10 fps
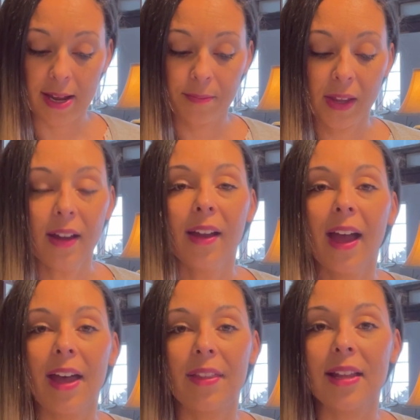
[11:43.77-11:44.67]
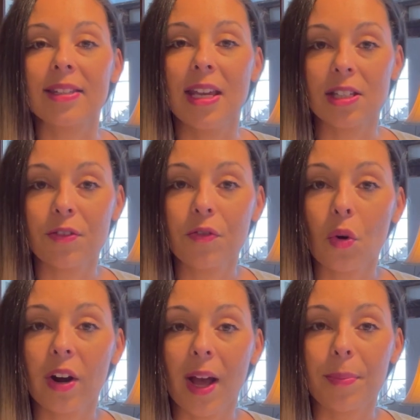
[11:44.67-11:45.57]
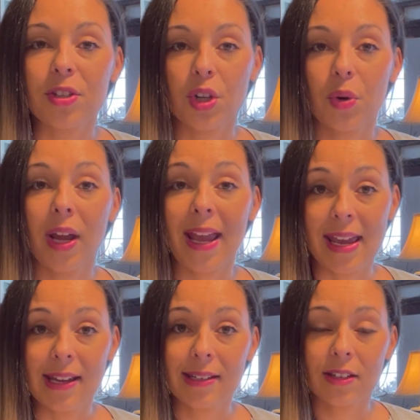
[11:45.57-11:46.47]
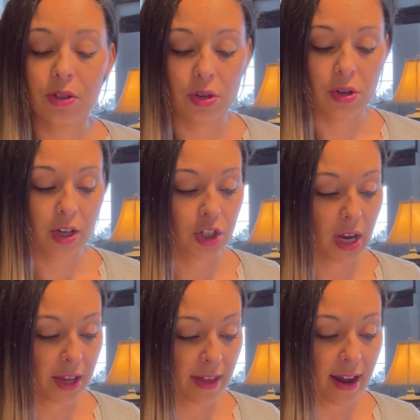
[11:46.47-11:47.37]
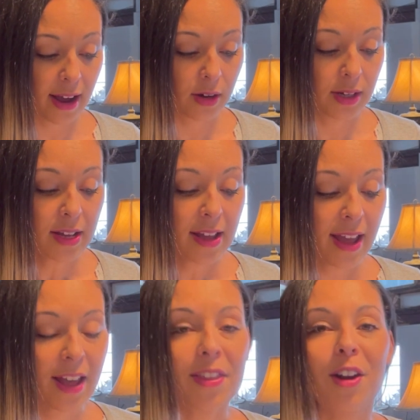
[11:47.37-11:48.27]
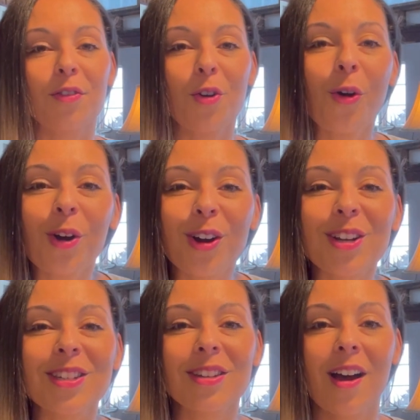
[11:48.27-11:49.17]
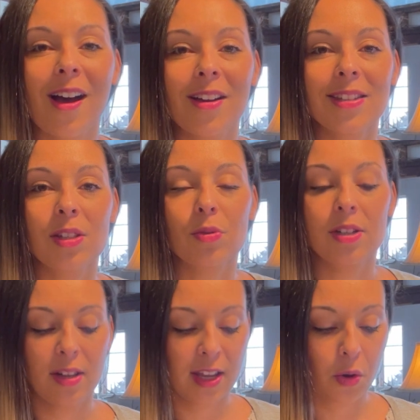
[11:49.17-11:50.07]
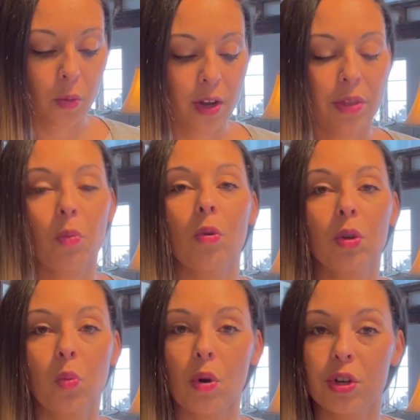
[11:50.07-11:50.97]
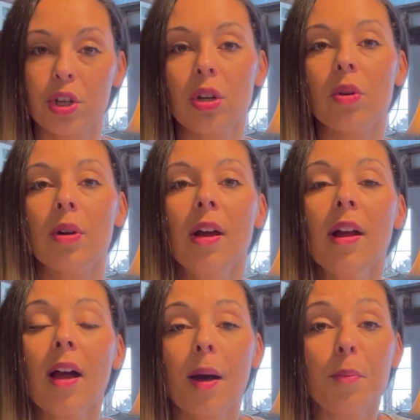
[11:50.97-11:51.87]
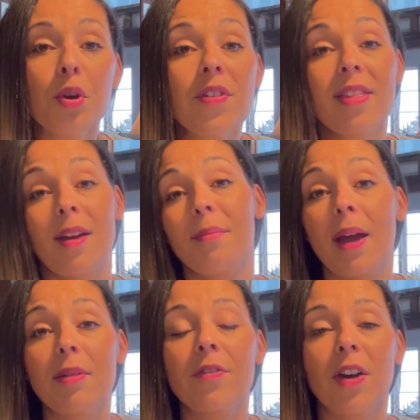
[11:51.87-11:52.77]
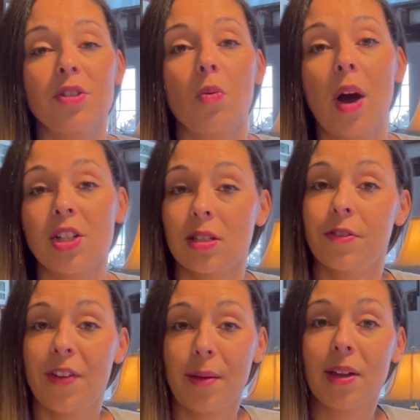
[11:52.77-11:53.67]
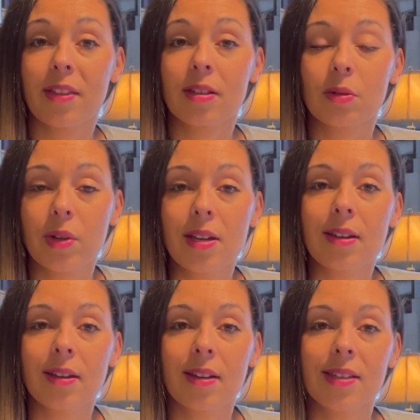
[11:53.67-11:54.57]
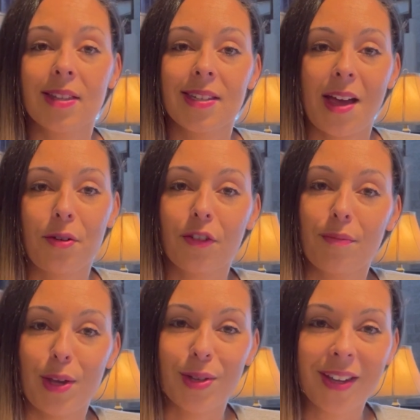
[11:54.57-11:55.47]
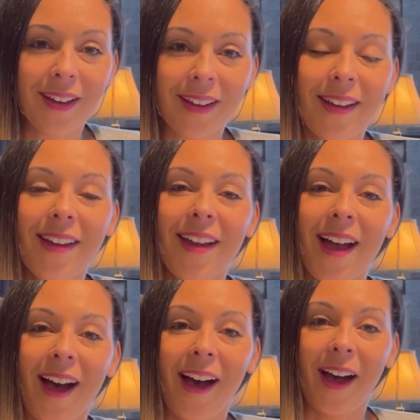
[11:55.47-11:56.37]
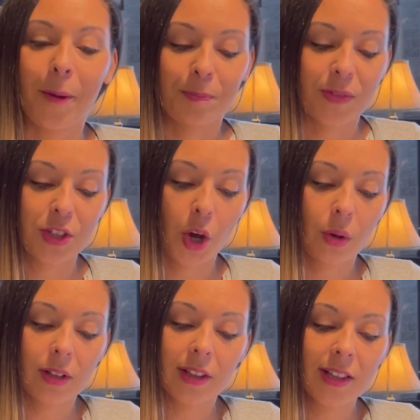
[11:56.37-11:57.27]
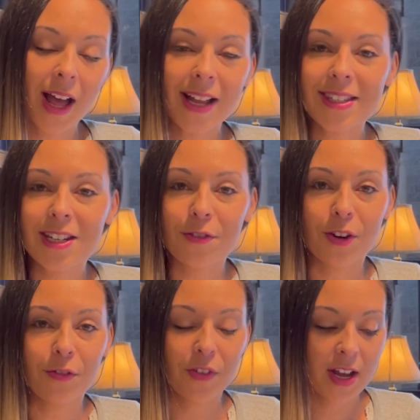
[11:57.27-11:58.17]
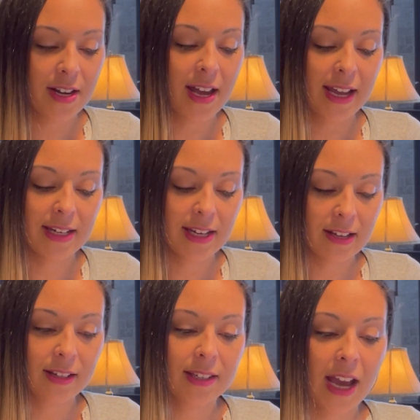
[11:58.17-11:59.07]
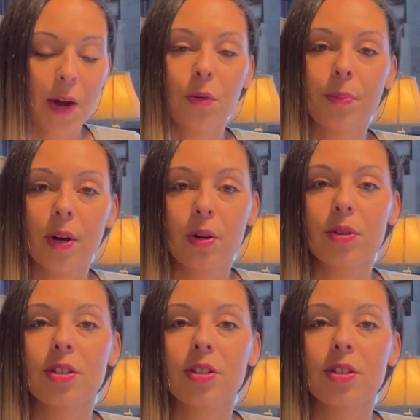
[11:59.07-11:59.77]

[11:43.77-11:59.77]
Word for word: Magic School Bus has a great one for this week. It is about gravity. It's season 4, episode 8. That's called Gains Weight on the Magic School Bus. And then, since we're studying World War II this week, a great movie that you might want to watch as a family